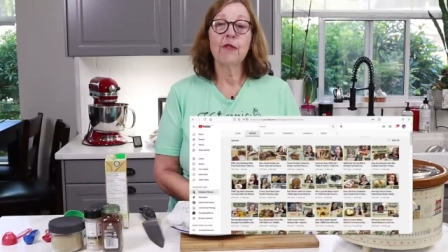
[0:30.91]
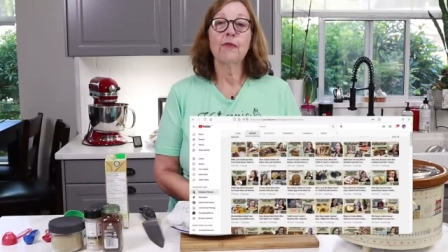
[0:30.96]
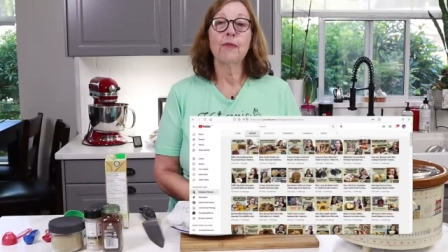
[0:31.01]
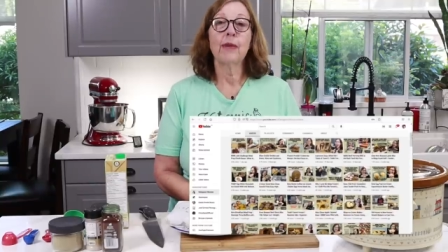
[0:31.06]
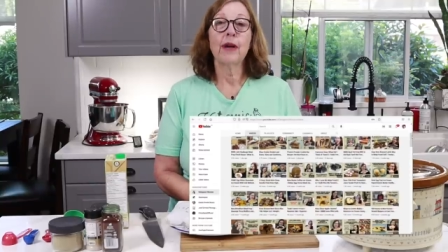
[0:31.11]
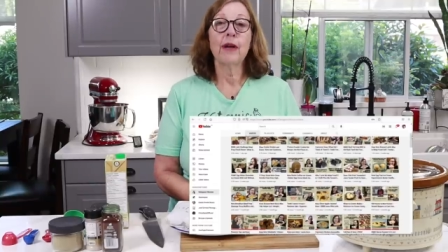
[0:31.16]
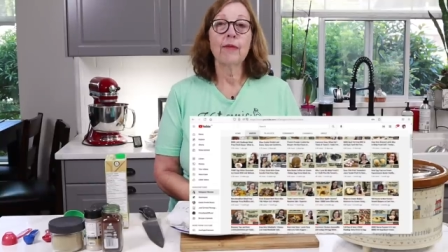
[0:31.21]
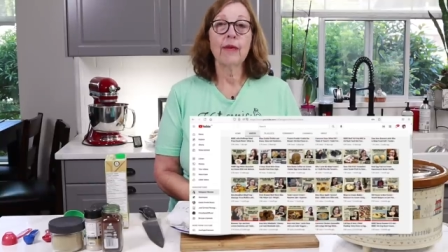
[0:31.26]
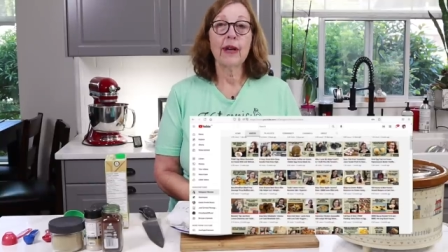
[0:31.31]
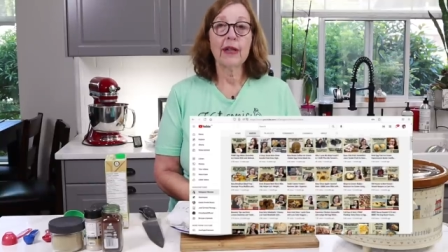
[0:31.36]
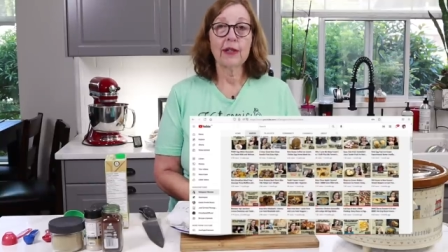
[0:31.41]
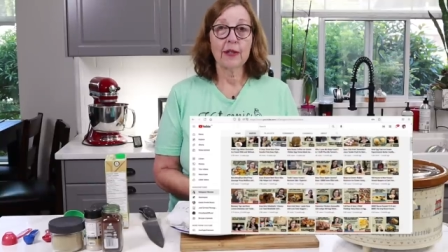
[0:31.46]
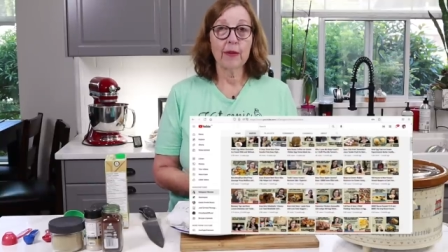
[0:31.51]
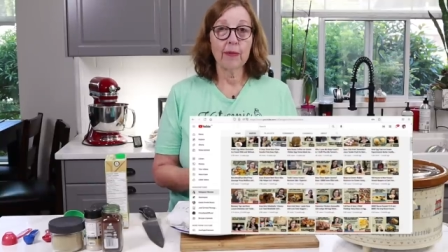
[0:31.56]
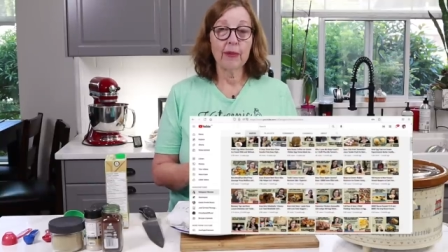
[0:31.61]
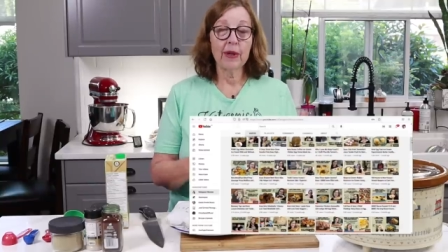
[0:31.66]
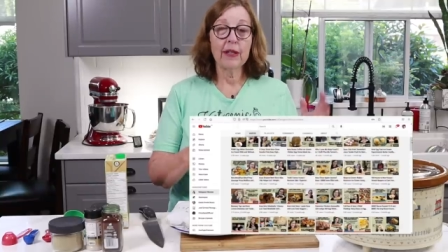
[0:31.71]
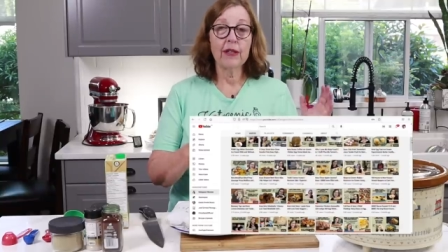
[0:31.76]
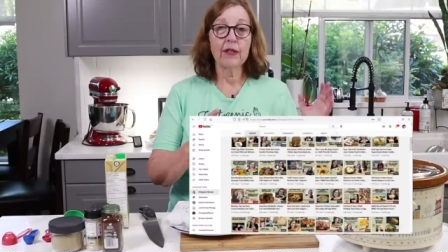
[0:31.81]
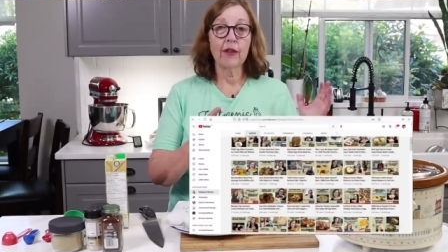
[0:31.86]
of my
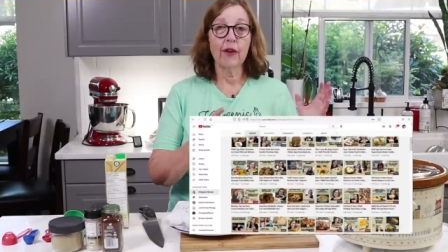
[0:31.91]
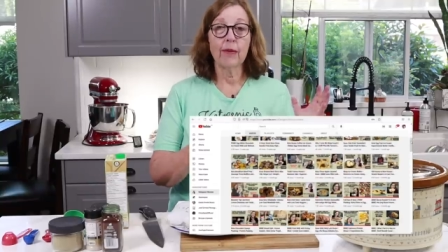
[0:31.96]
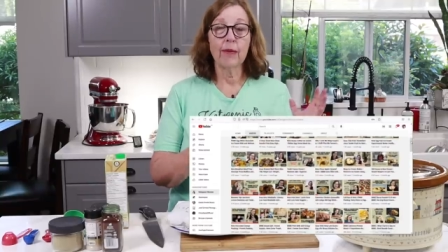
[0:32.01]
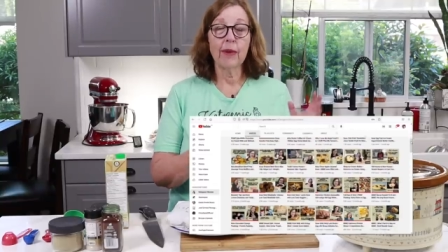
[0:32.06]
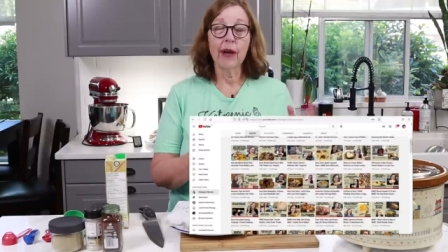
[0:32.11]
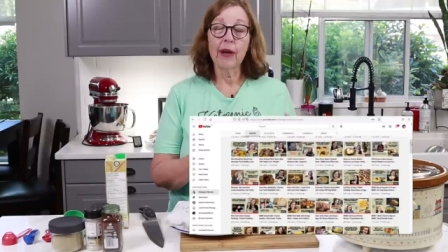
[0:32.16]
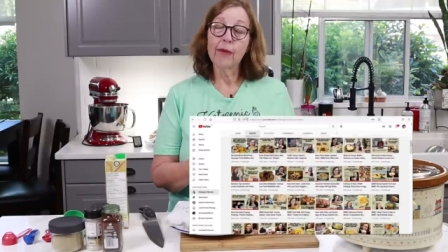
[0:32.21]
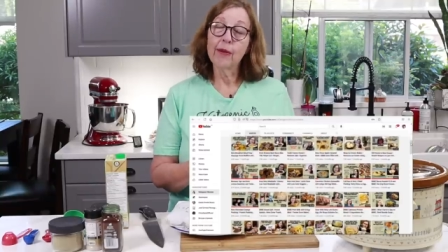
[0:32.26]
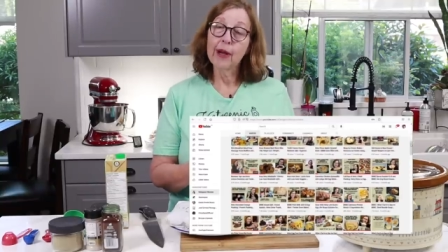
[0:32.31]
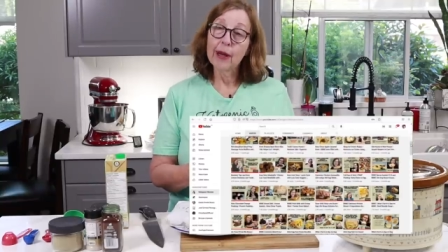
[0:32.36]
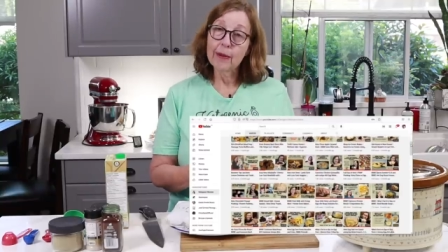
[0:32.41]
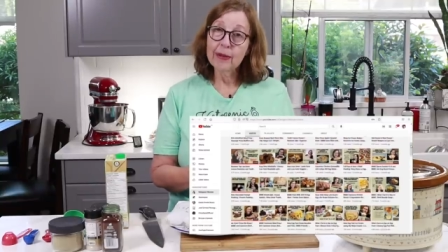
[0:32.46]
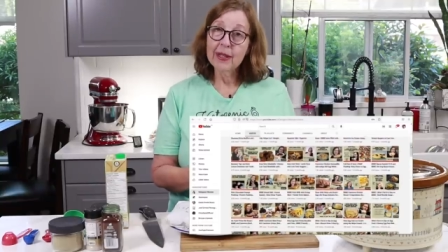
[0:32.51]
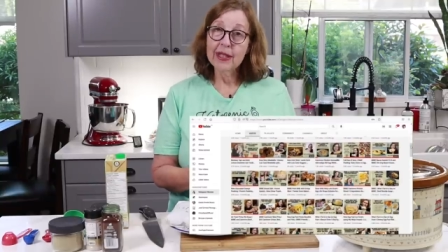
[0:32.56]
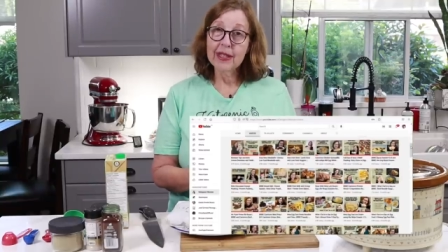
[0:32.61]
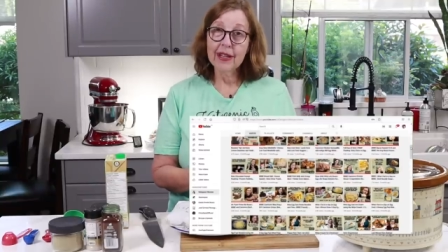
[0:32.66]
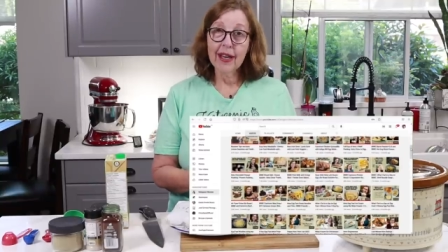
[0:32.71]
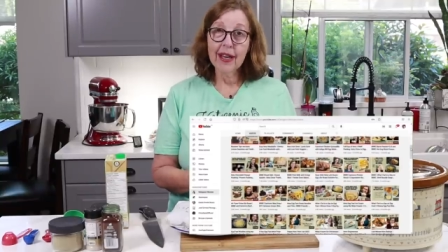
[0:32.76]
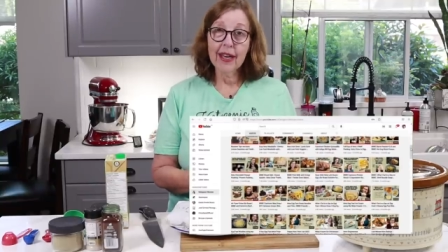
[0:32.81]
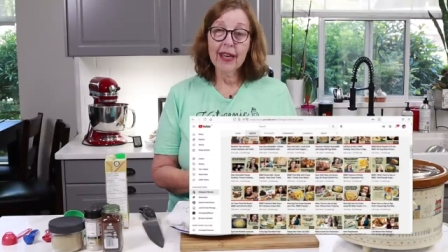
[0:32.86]
recipes on my
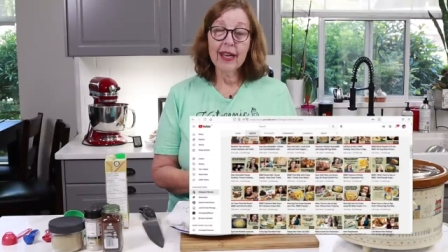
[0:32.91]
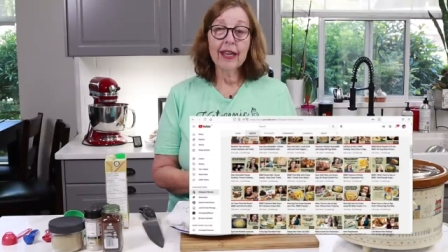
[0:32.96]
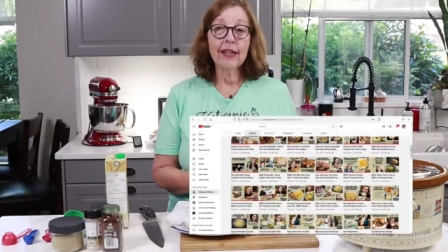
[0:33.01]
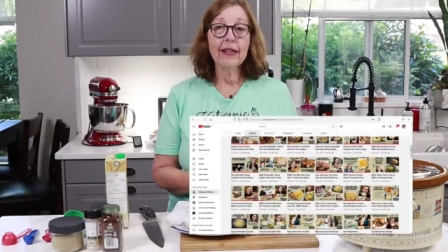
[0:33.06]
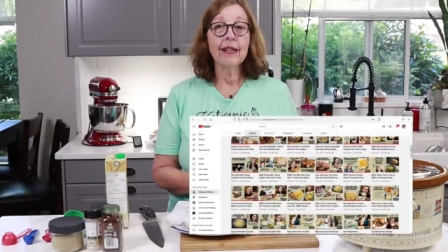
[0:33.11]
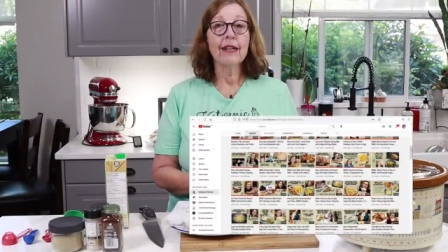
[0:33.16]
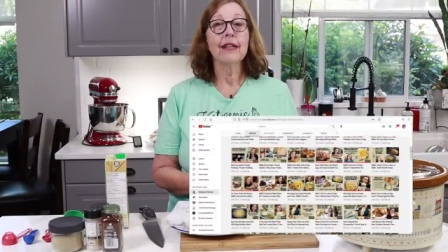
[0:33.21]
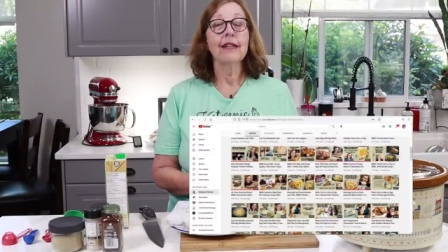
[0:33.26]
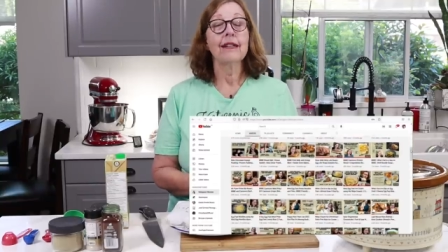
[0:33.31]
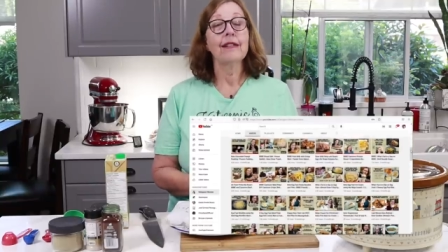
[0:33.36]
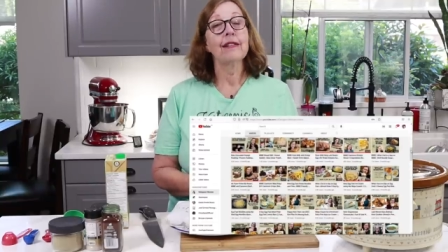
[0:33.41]
website,